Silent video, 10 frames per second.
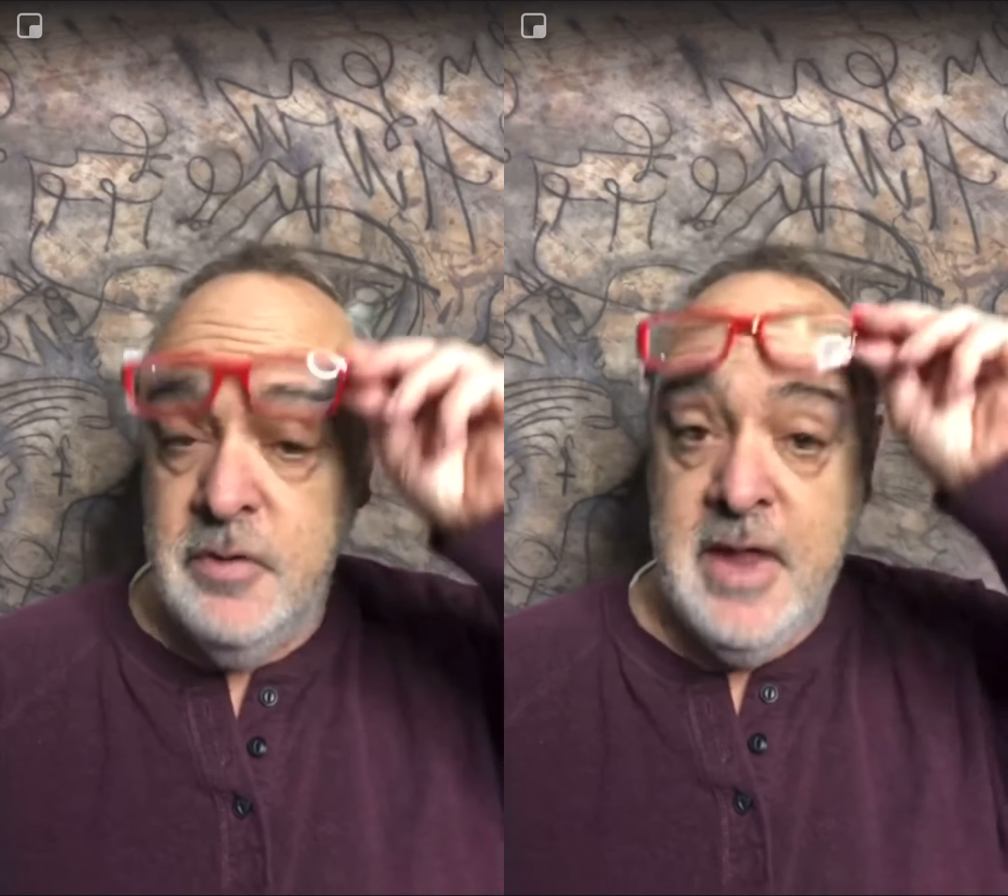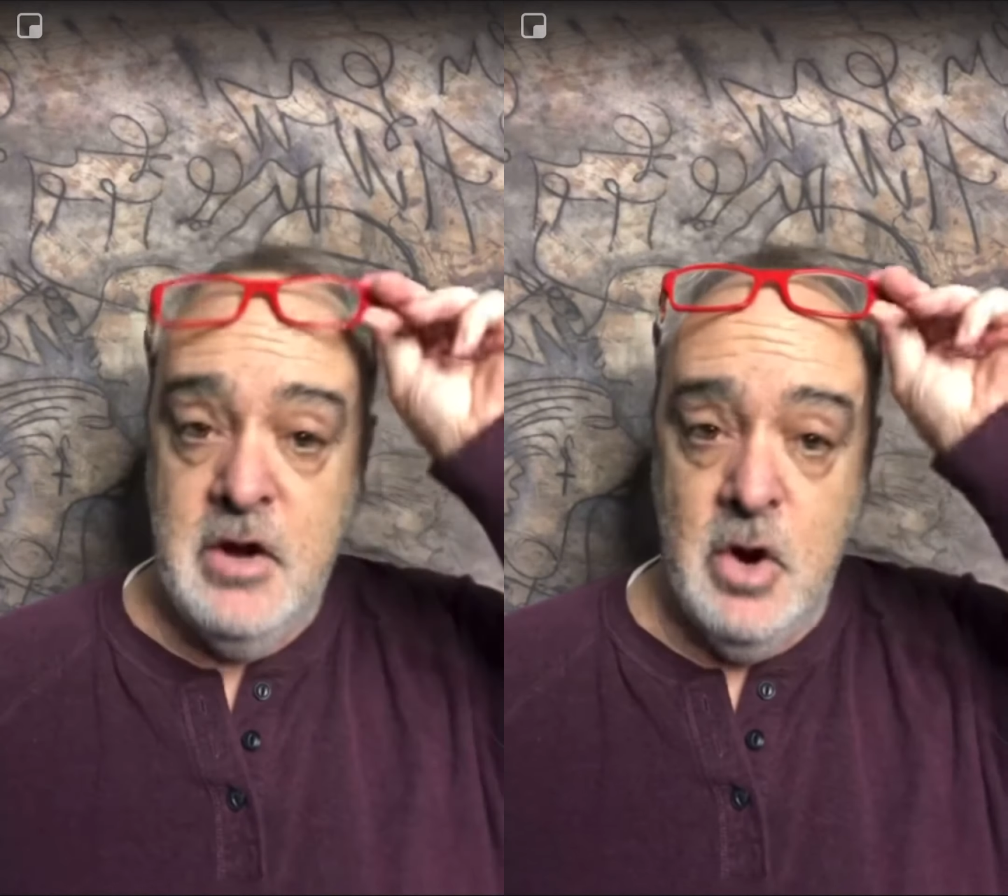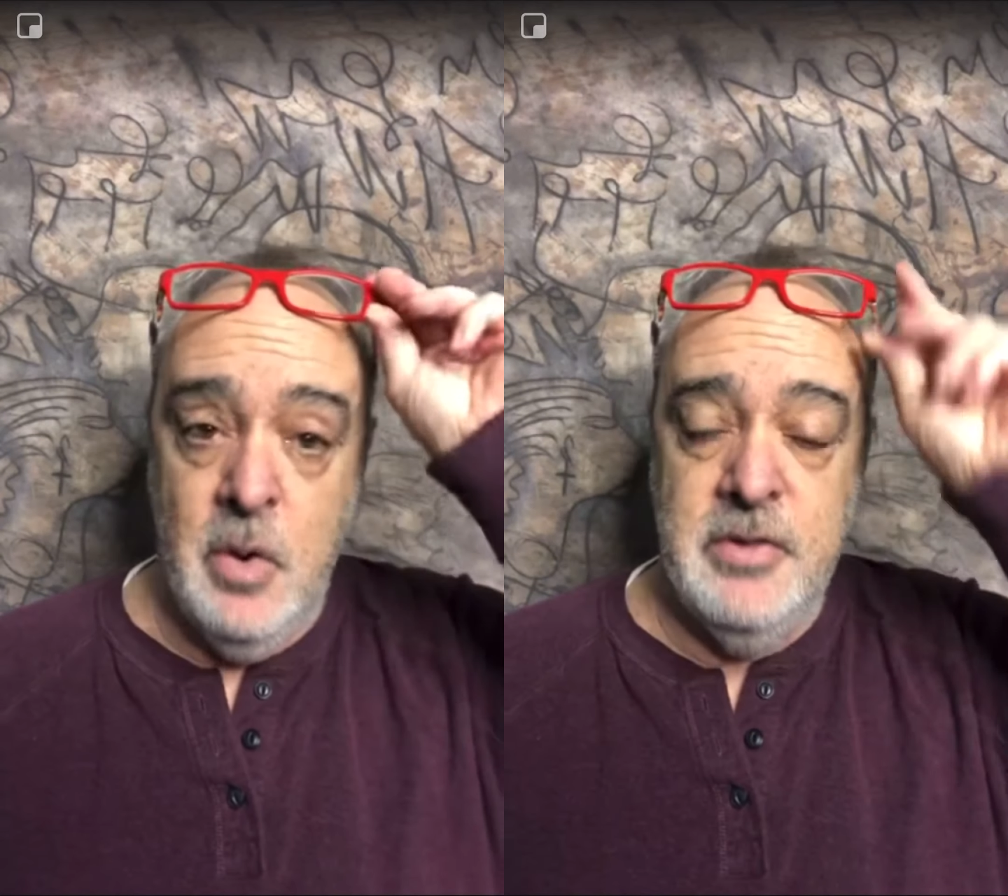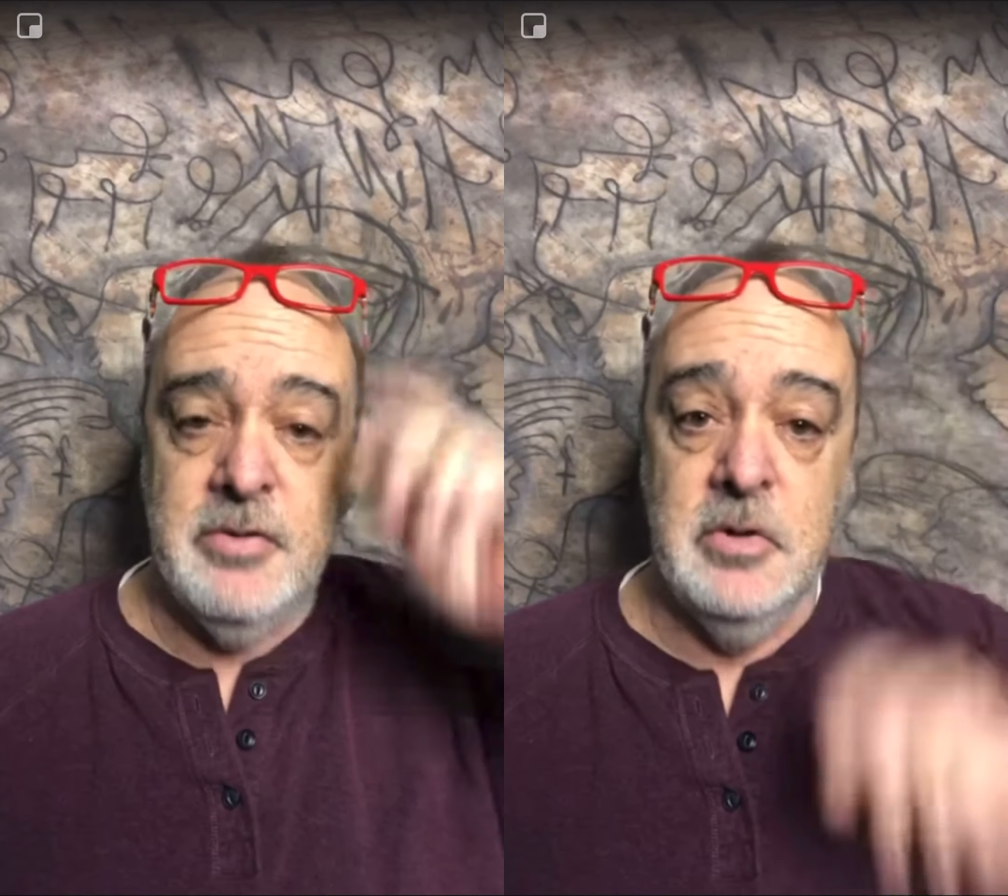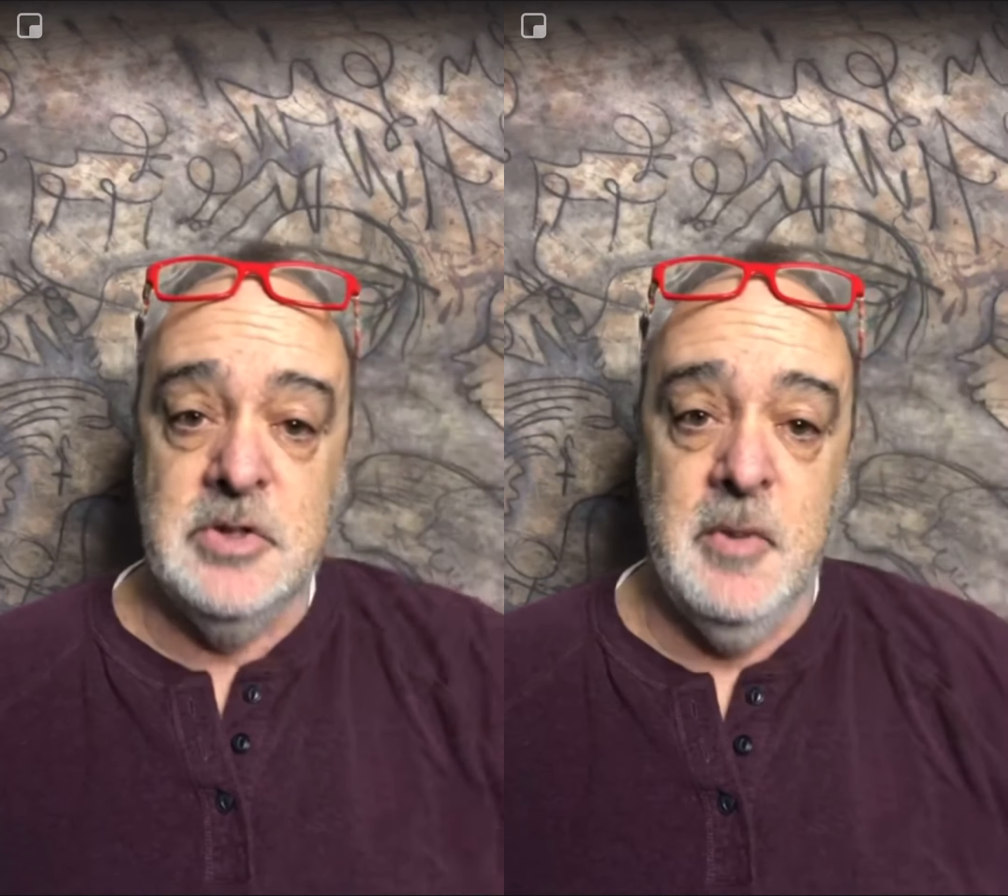They are going
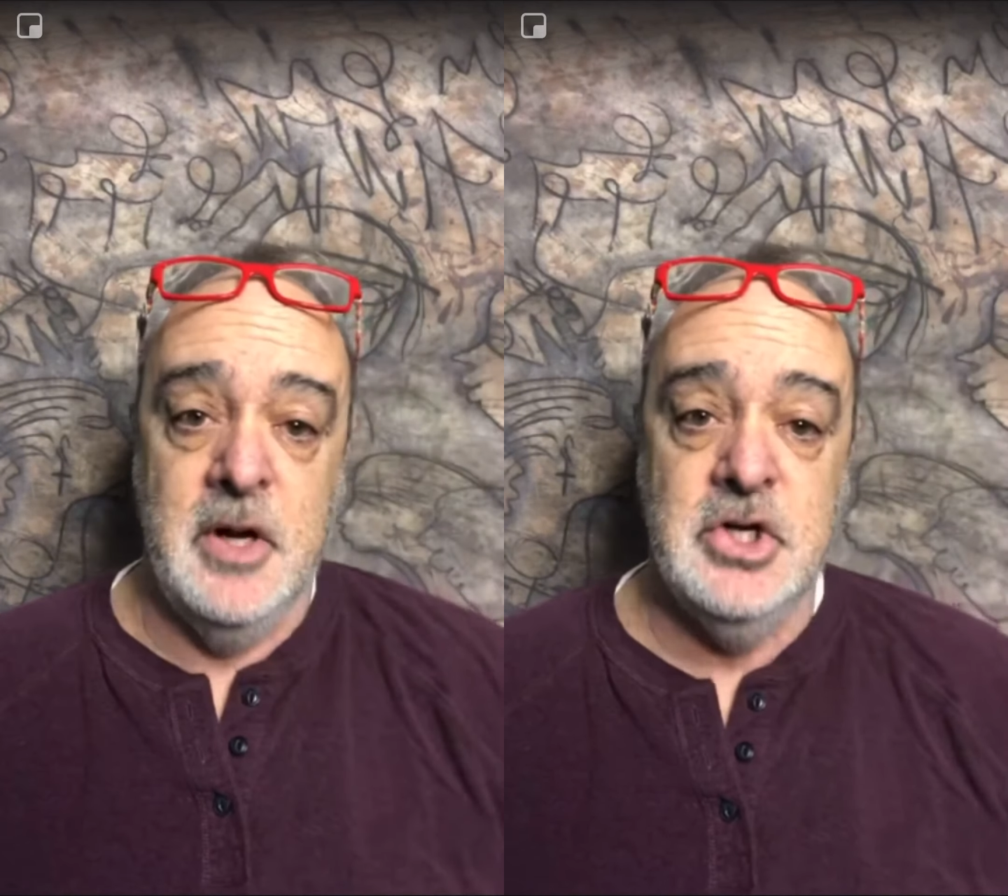through as much